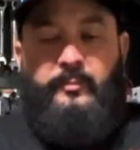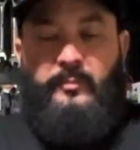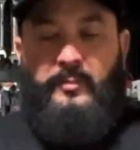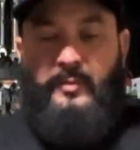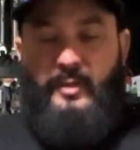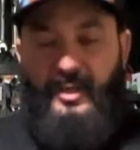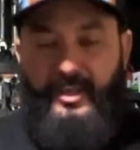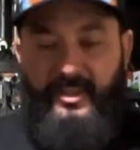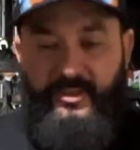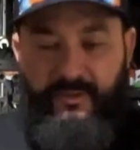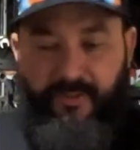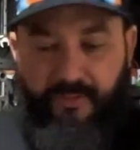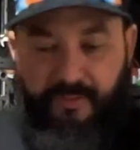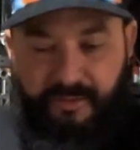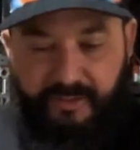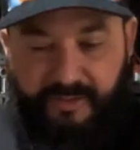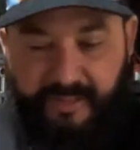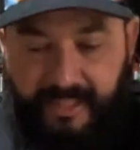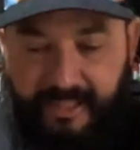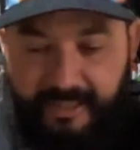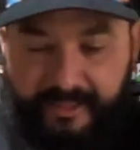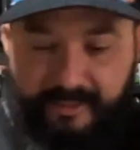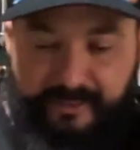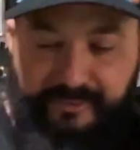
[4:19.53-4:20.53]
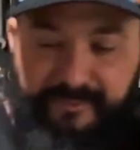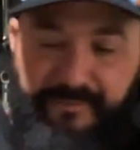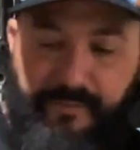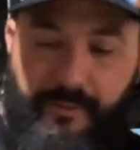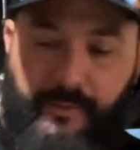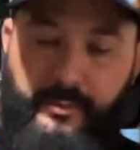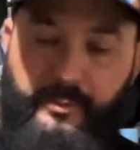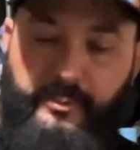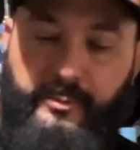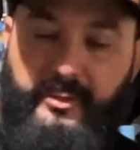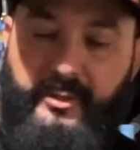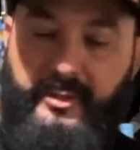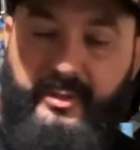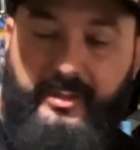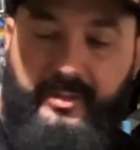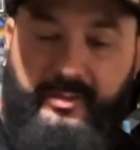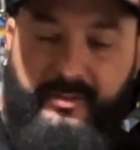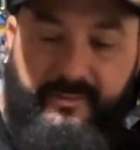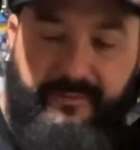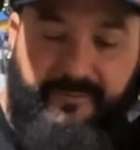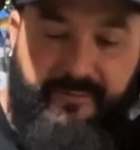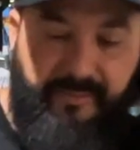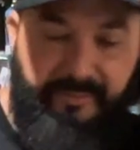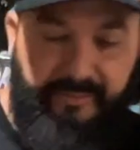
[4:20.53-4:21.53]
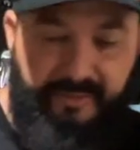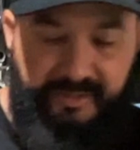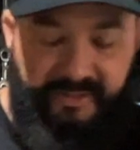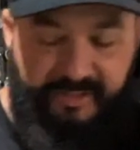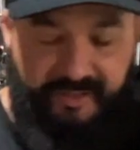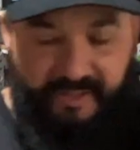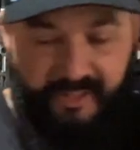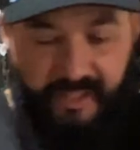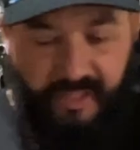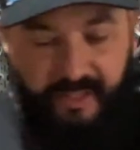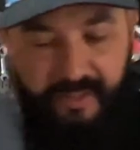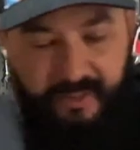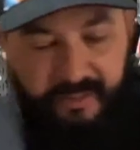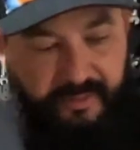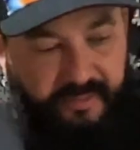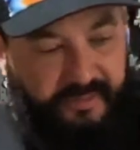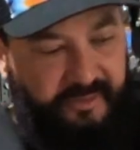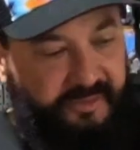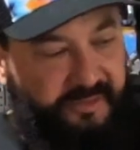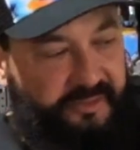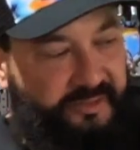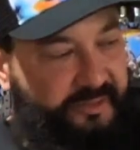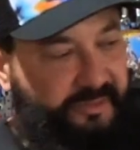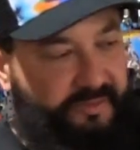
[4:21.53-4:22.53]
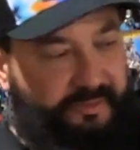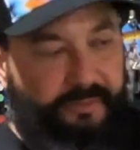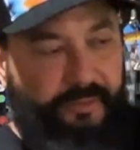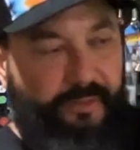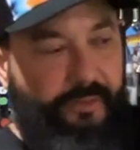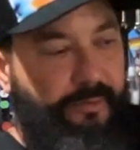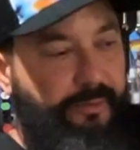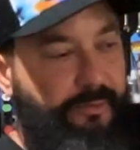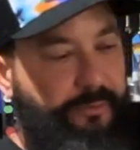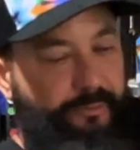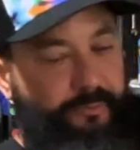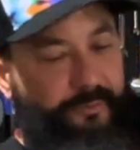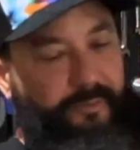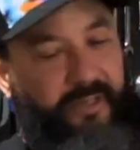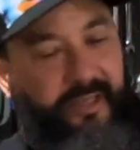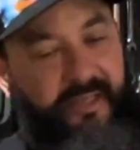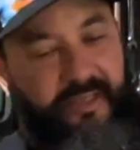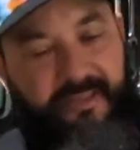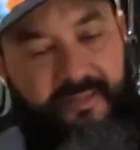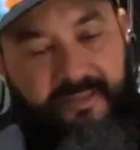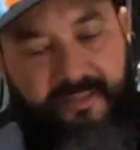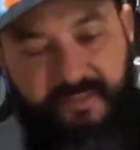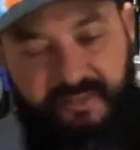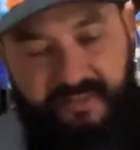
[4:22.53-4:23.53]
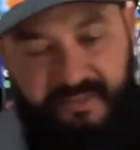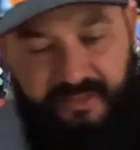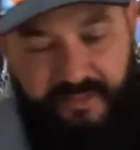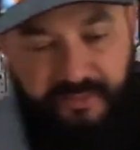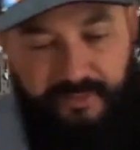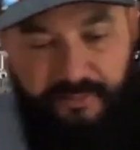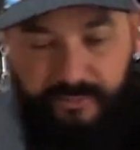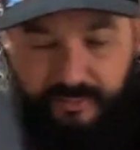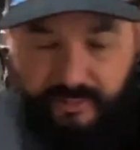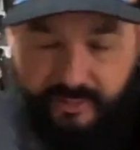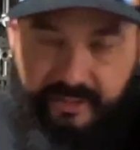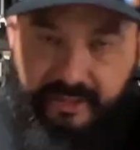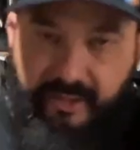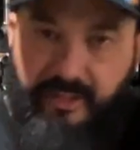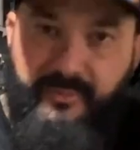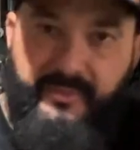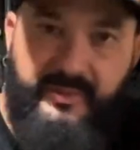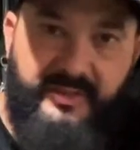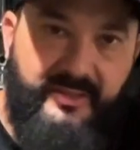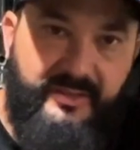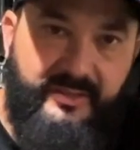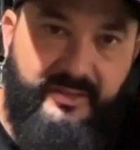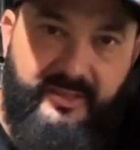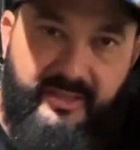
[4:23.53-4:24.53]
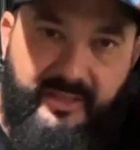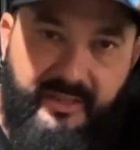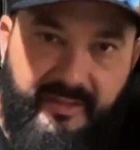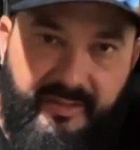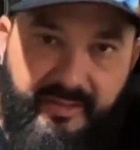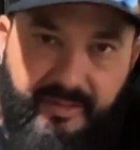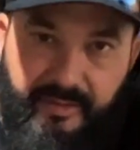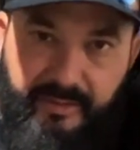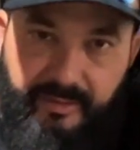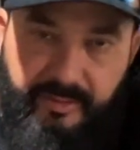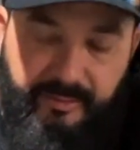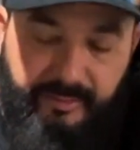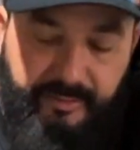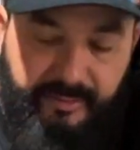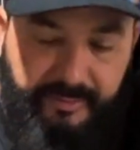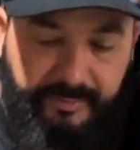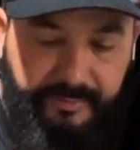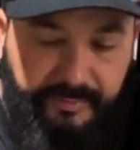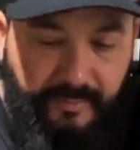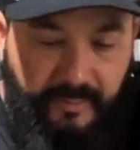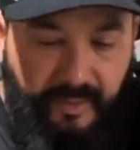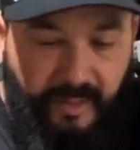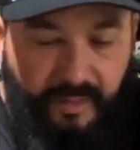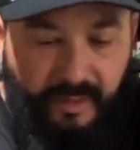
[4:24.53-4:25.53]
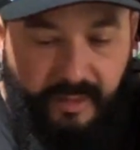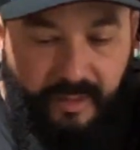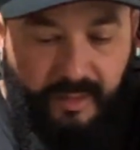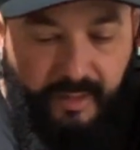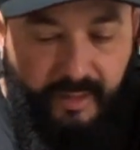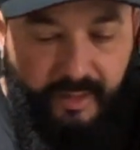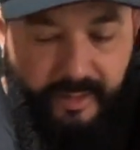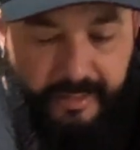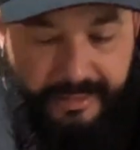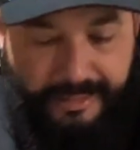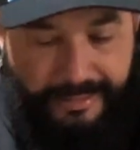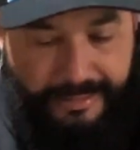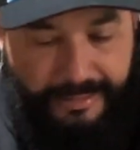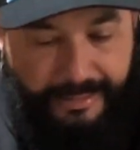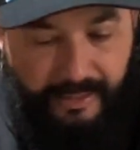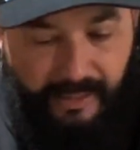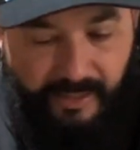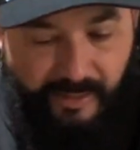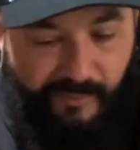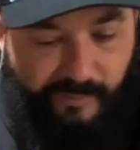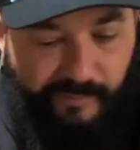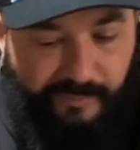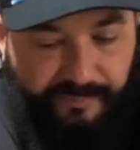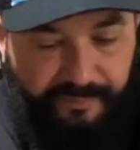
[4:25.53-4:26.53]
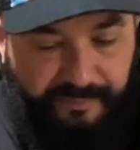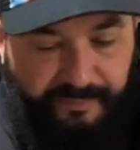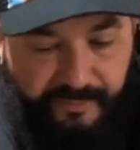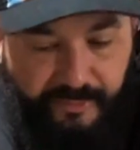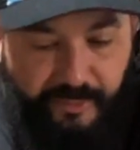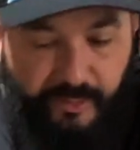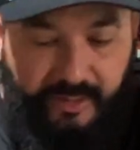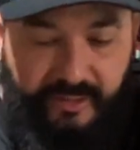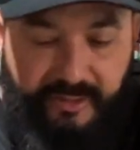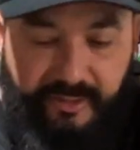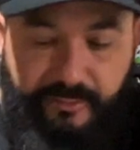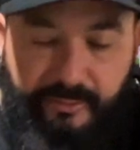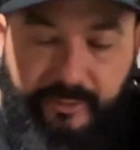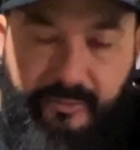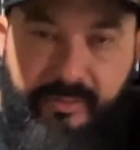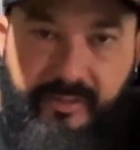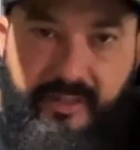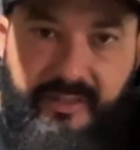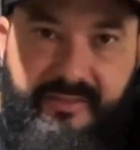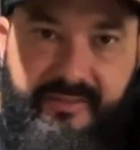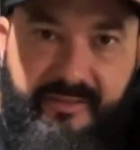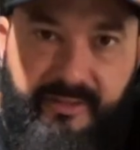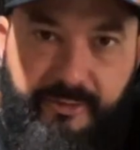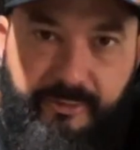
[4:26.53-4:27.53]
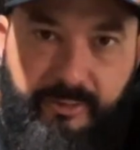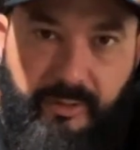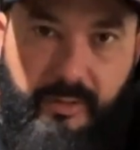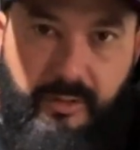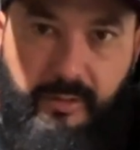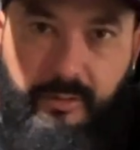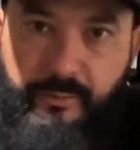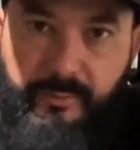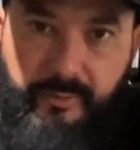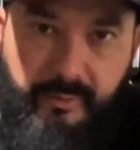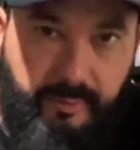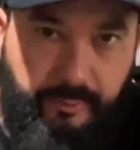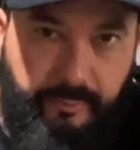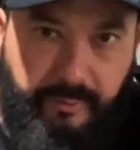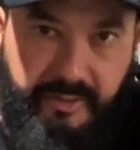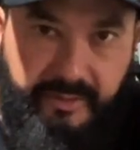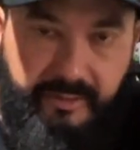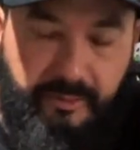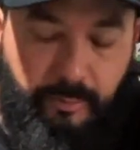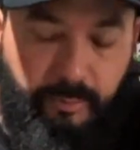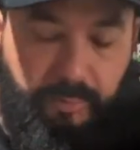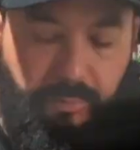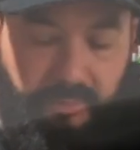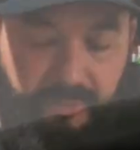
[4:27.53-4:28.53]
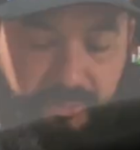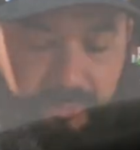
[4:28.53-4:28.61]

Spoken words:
All right, so sliding forward from the stock, let's just go right into, we'll jump into the internals. So I did replace the trigger with a Ranger Point